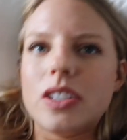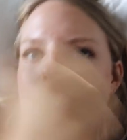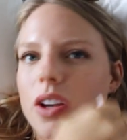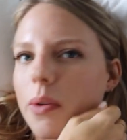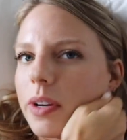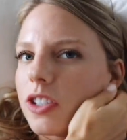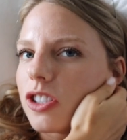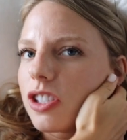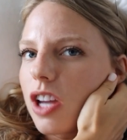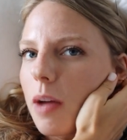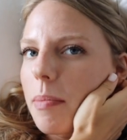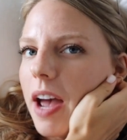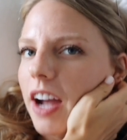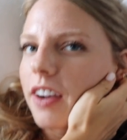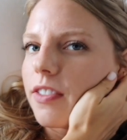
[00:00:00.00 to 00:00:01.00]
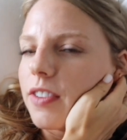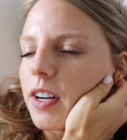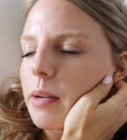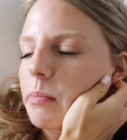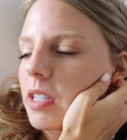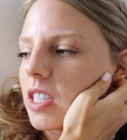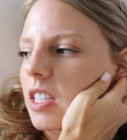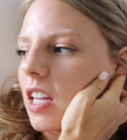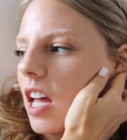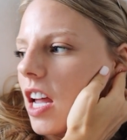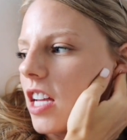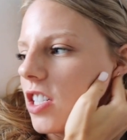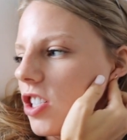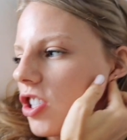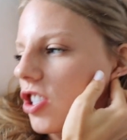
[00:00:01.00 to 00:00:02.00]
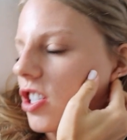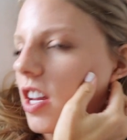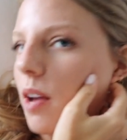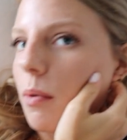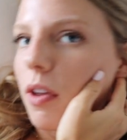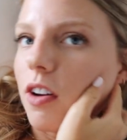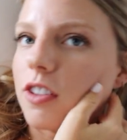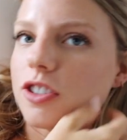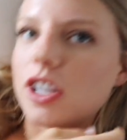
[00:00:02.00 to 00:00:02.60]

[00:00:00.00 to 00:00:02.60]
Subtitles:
So we just got back from lunch and we all